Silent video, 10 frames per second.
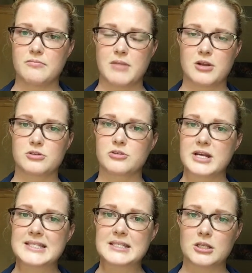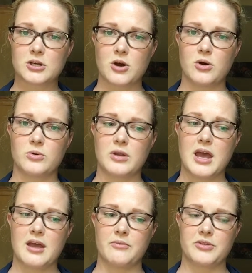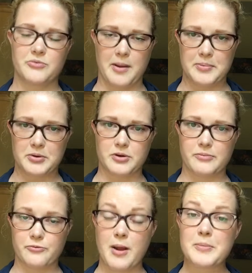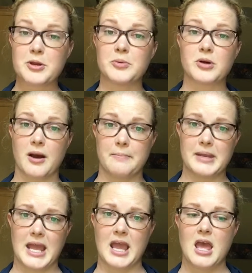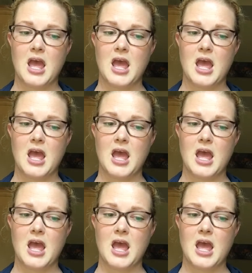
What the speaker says: medical grade silicone and with a reputable company.